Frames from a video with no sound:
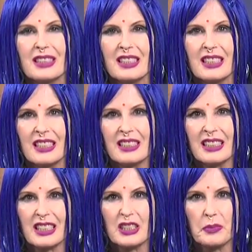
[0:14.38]
This
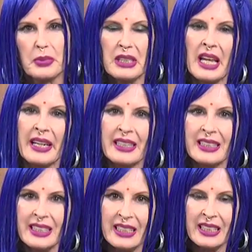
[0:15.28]
is Planet
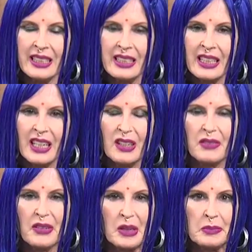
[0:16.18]
Glee
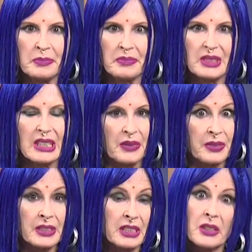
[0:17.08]
from San
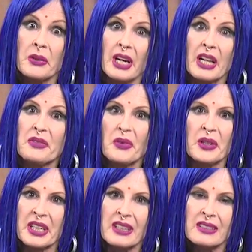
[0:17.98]
Francisco, California.